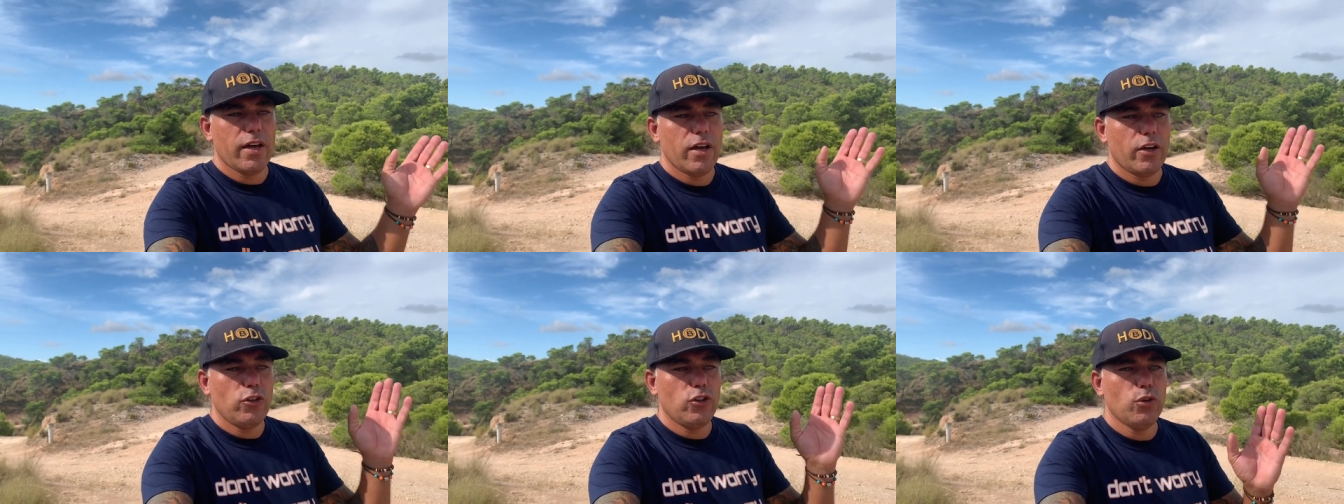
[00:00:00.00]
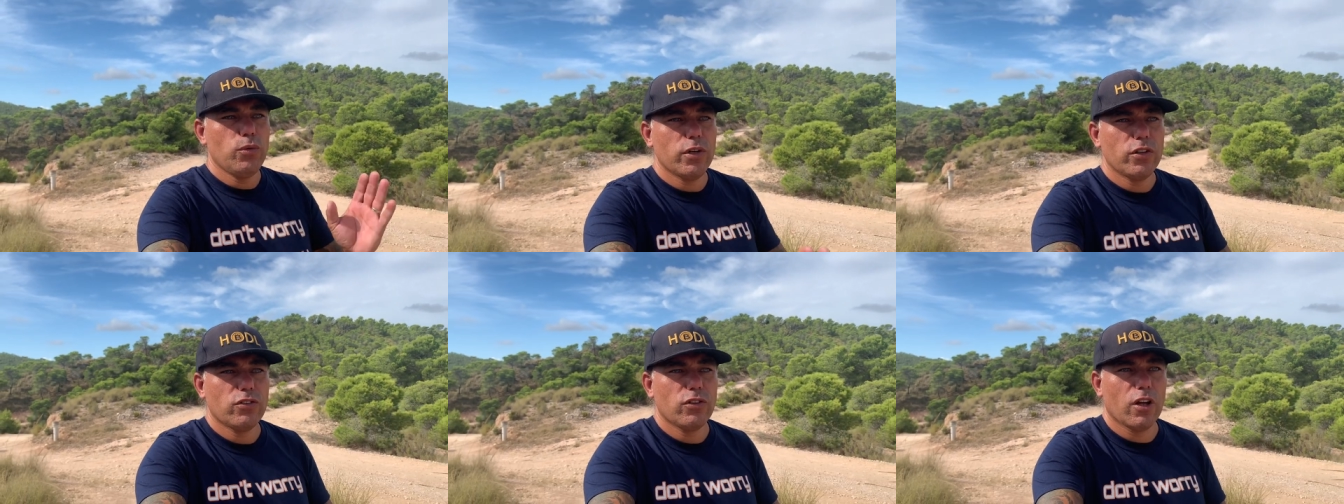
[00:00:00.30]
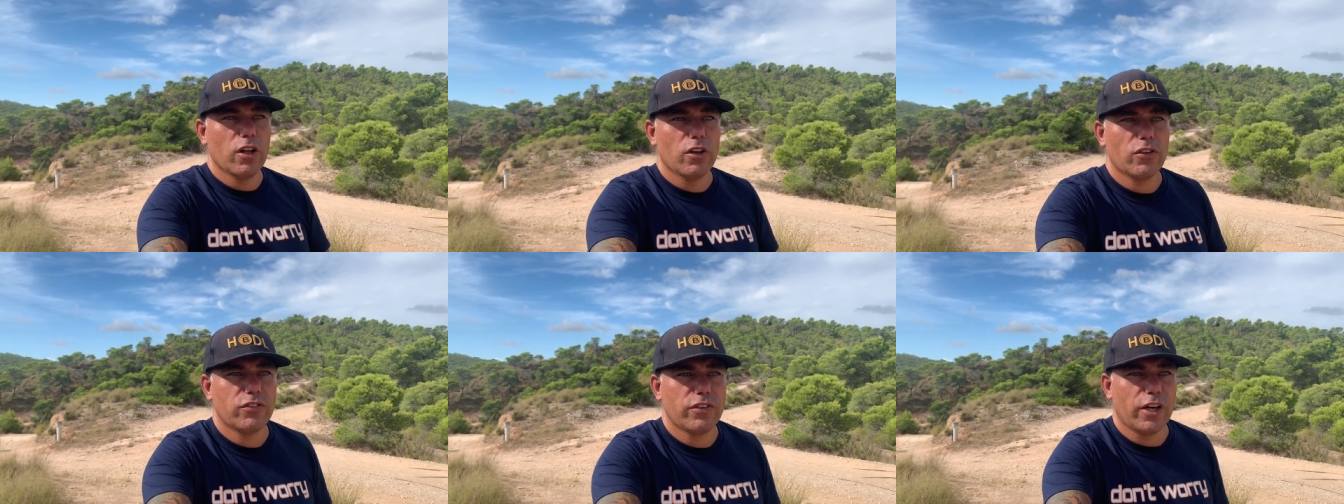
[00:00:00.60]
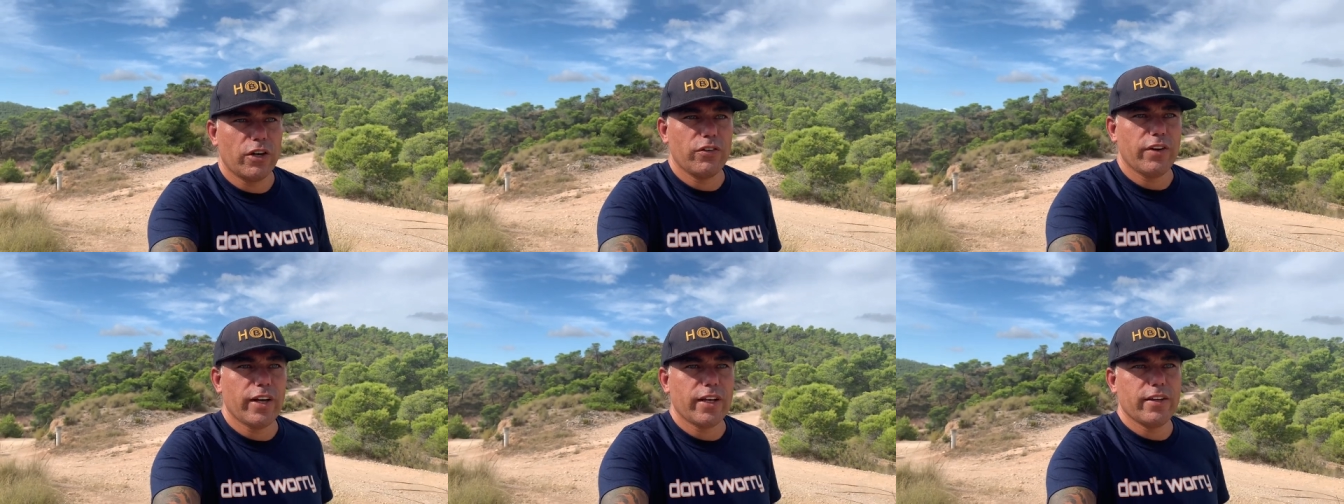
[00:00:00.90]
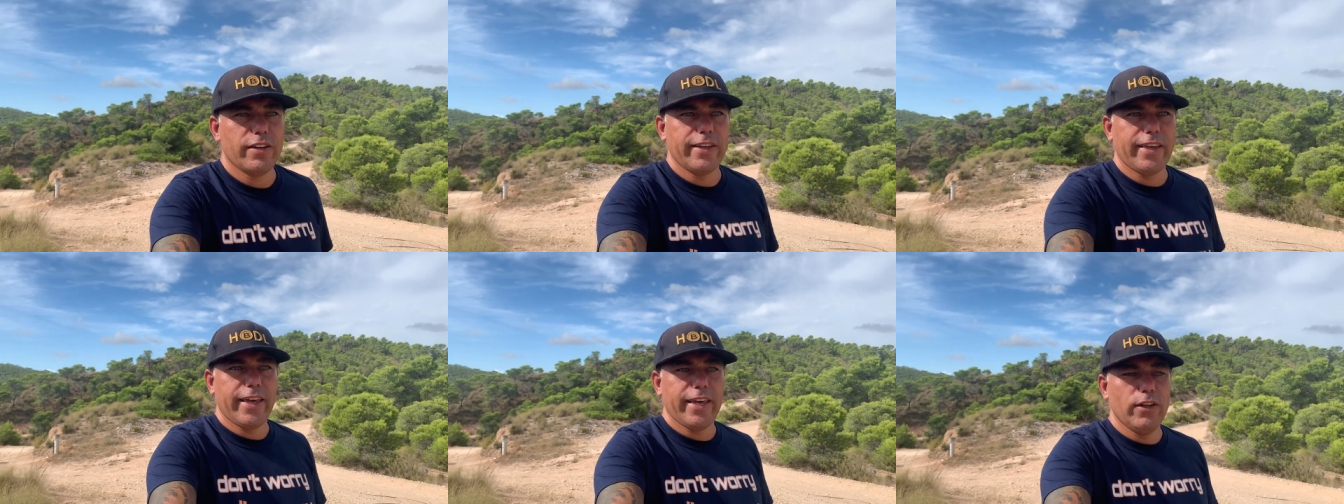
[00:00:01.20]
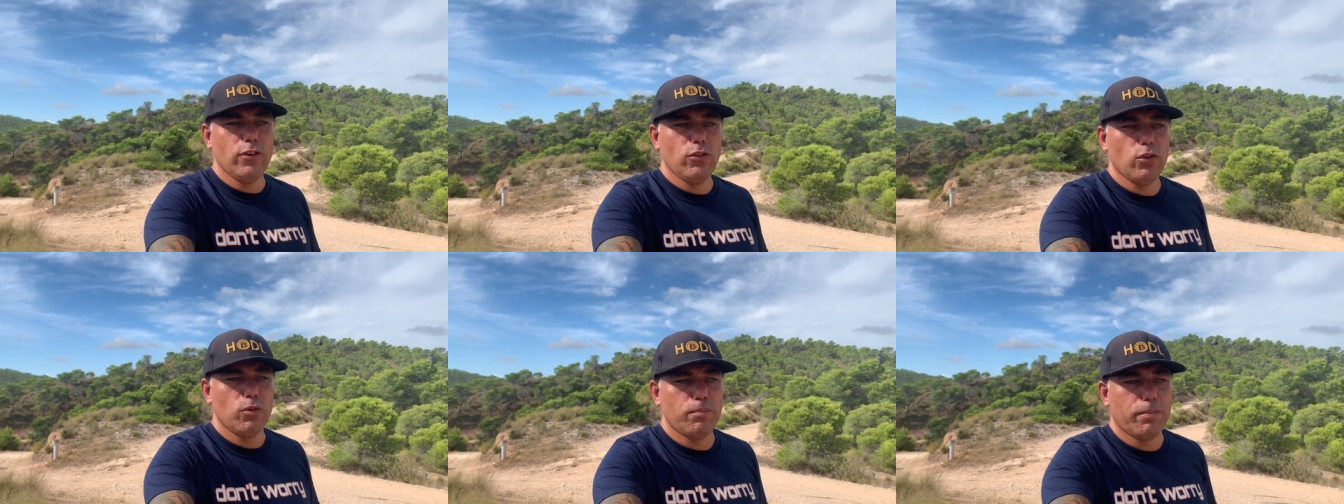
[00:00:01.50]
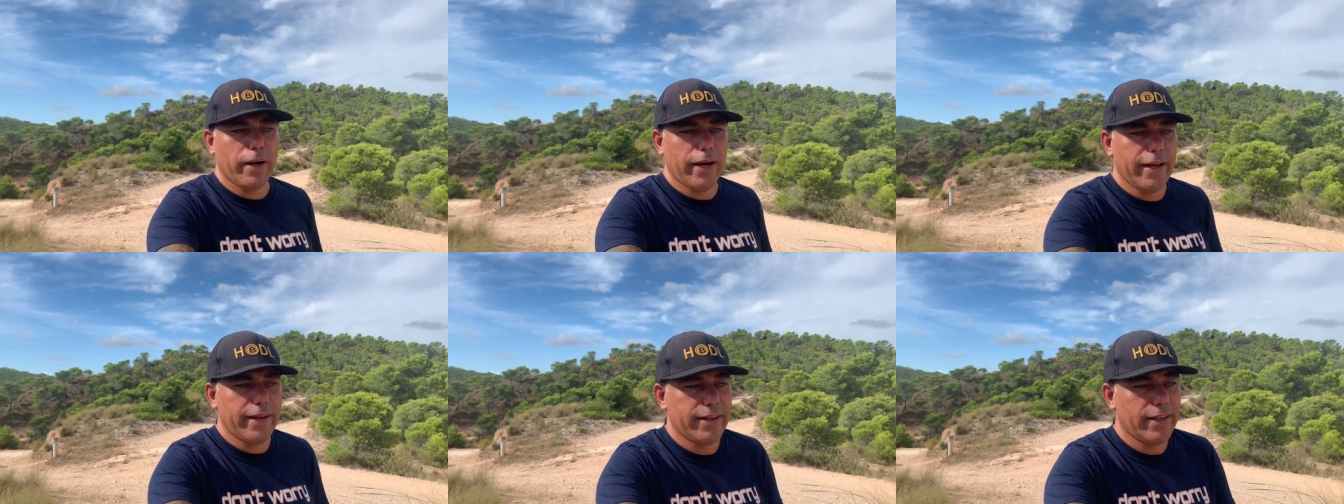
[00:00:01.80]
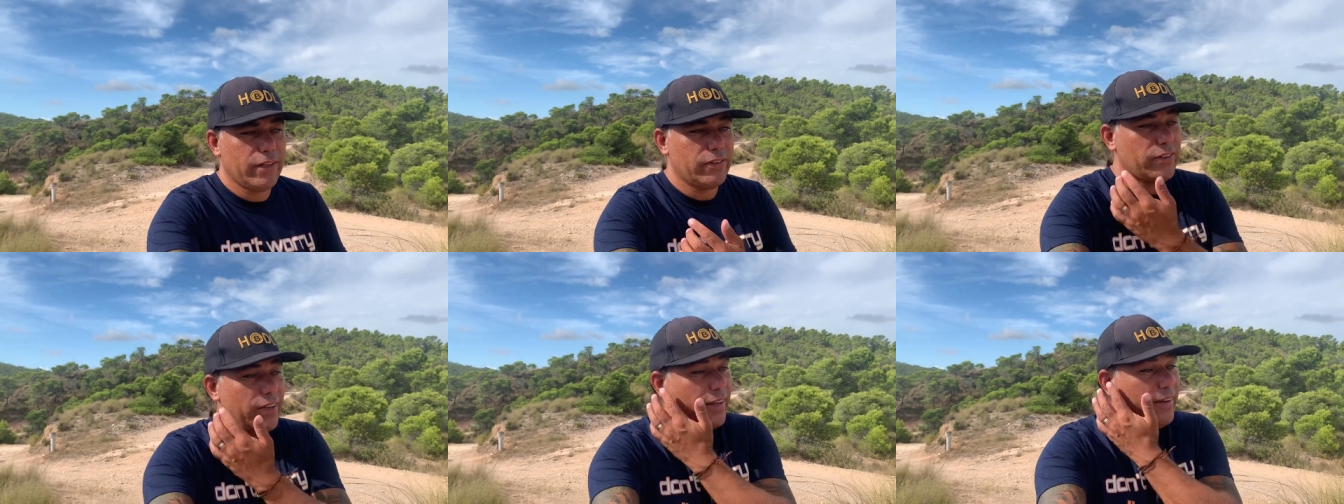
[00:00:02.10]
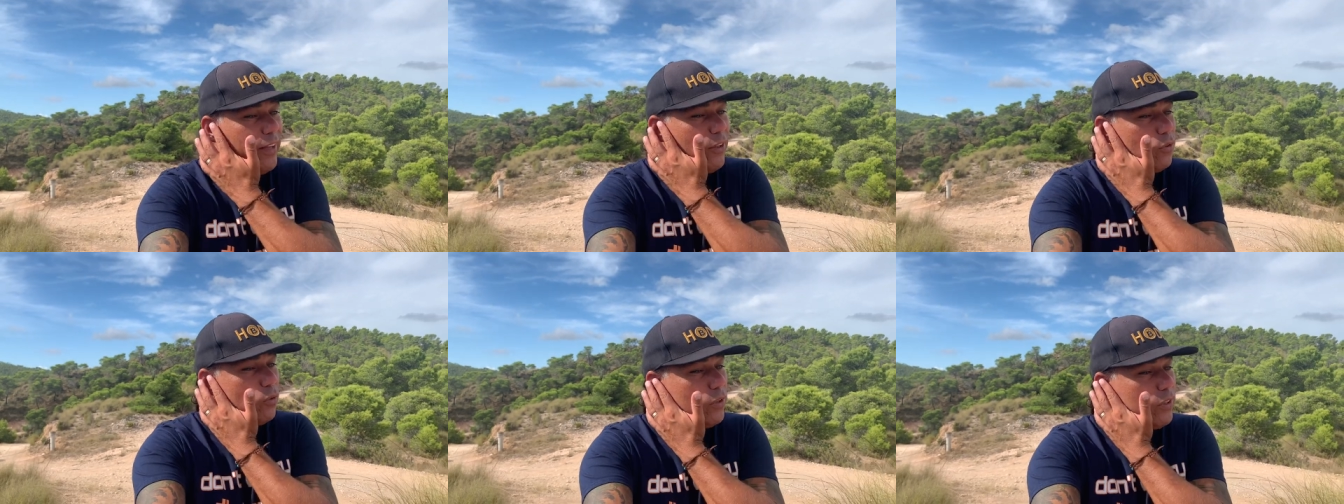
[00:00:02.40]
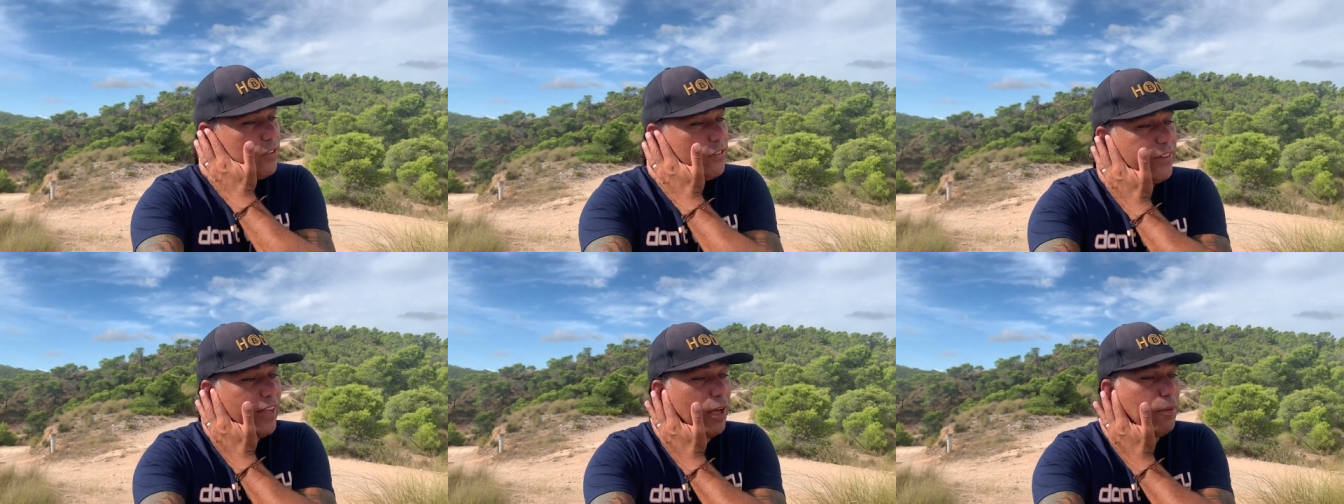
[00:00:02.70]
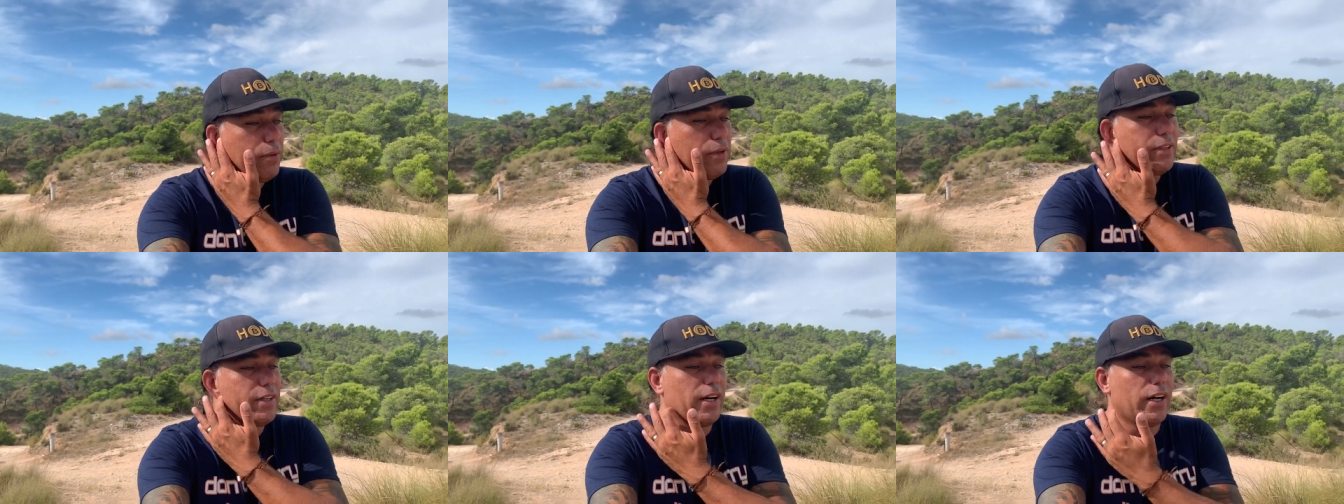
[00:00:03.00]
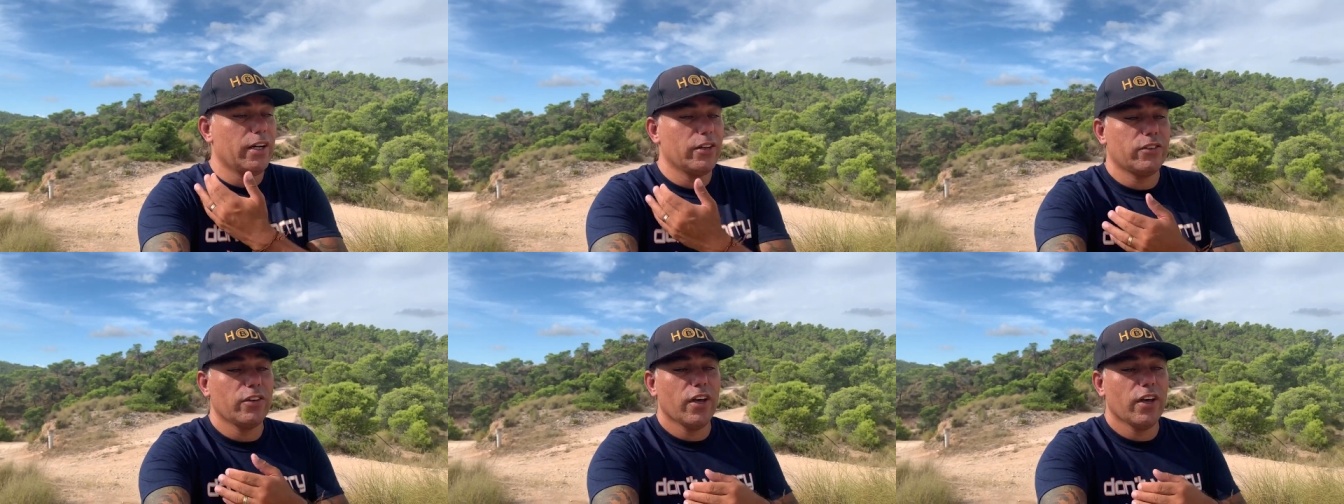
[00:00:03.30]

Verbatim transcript: US dollars directly into Binance and into these debit cards.